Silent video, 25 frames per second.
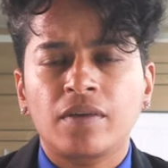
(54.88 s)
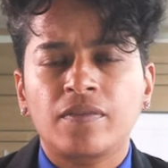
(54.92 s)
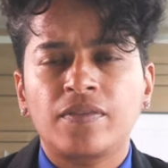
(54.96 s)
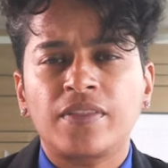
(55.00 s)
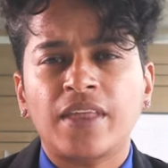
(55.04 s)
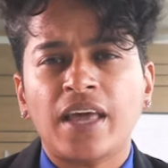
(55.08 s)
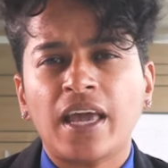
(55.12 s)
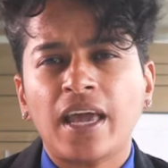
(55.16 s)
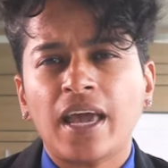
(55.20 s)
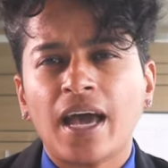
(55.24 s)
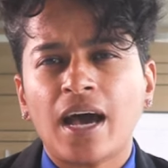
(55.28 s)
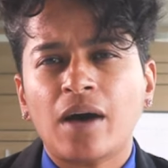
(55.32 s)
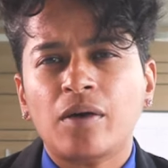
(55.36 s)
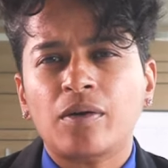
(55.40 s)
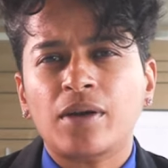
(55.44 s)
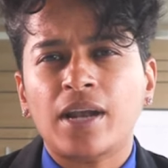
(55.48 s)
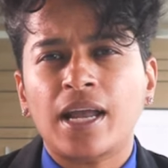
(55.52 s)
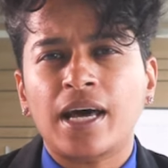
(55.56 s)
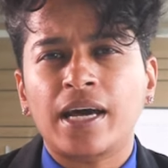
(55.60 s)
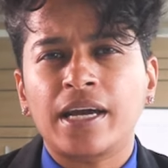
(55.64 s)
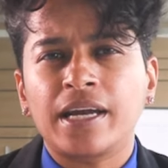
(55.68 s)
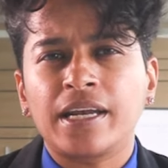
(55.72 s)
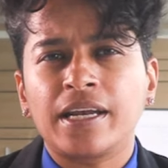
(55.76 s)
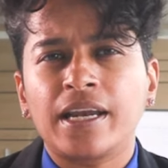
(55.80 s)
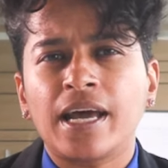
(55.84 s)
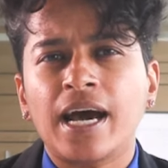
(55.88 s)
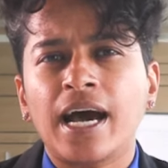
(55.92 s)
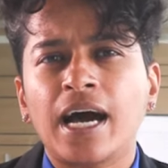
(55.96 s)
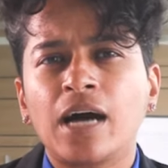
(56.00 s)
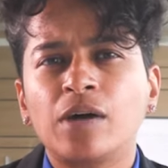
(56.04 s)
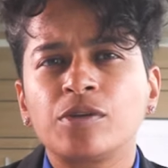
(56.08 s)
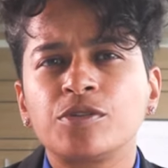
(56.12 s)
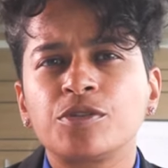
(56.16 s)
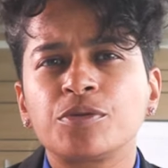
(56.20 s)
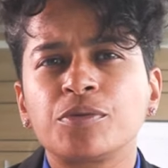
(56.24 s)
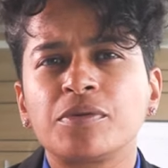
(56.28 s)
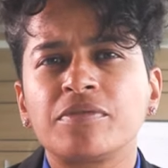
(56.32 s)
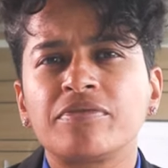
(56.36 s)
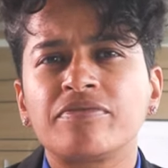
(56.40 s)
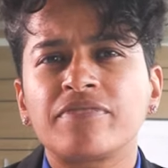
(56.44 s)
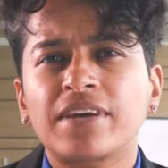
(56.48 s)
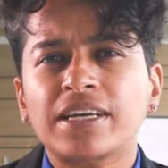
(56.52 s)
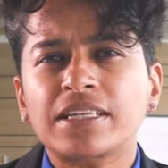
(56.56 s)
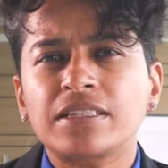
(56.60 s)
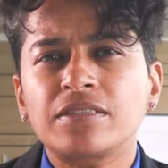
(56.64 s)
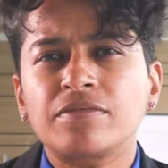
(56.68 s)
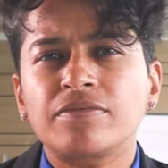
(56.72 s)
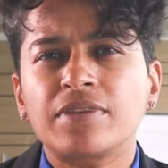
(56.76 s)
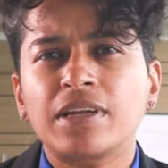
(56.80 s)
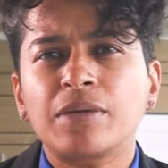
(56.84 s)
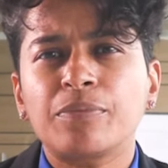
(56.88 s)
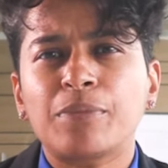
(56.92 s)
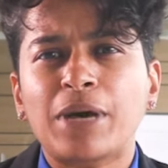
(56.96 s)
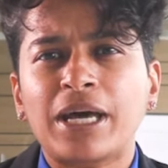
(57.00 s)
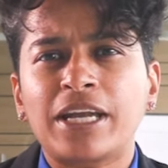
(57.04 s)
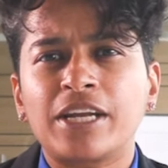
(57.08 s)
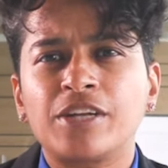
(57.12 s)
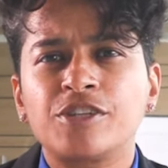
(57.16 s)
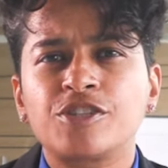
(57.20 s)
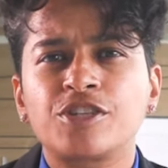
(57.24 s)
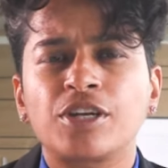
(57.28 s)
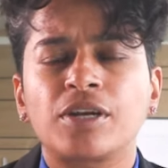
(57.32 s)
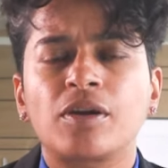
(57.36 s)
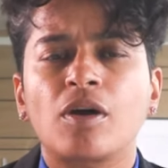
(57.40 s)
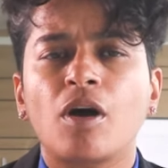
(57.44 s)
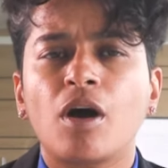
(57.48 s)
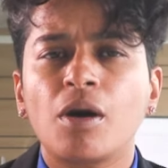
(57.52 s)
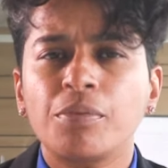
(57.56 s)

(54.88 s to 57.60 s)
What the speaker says: They outline how to effectively manage and